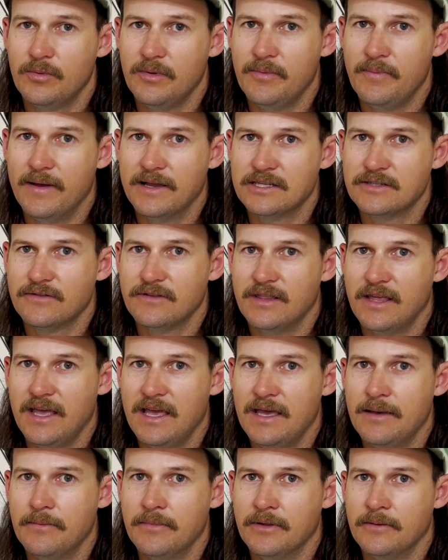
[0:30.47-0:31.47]
best for
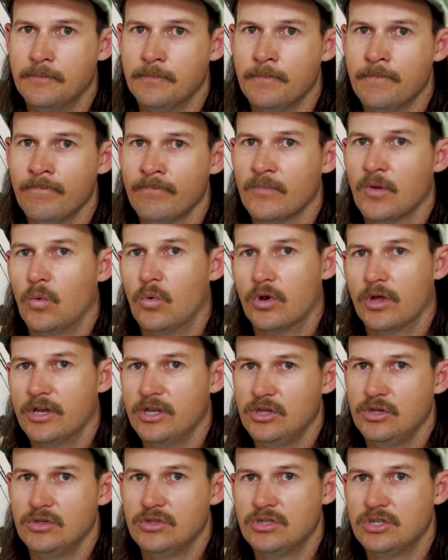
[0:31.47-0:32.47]
them and what I
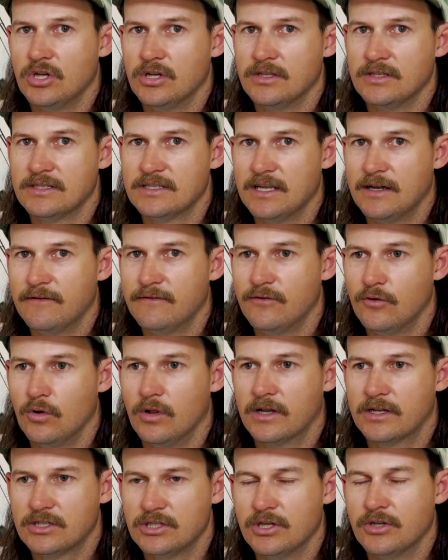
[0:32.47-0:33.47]
use certain stuff for,
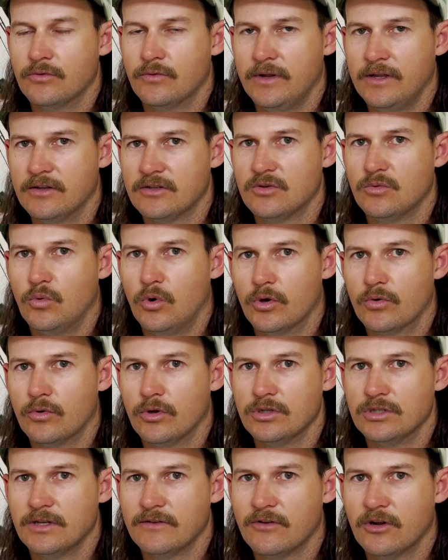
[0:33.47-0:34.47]
like certain reels and what
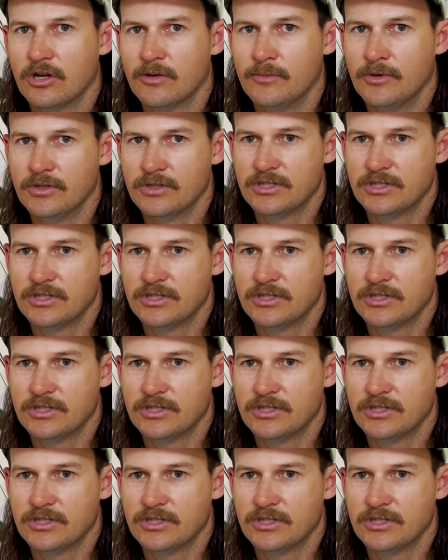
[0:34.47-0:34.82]
rods I've got them on.